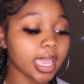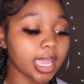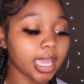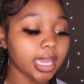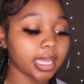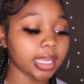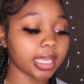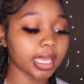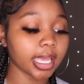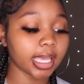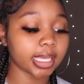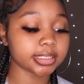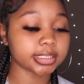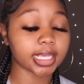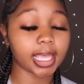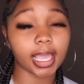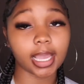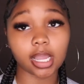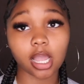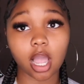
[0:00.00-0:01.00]
and it has
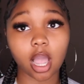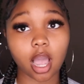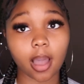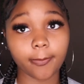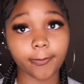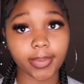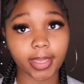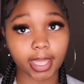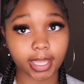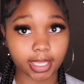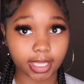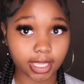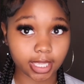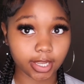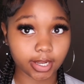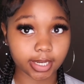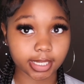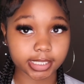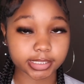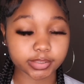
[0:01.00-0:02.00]
an alcohol pack in
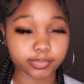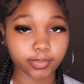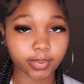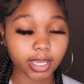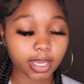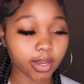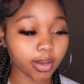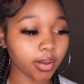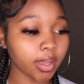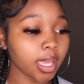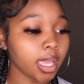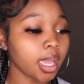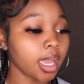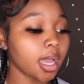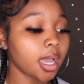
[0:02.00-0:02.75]
here as well.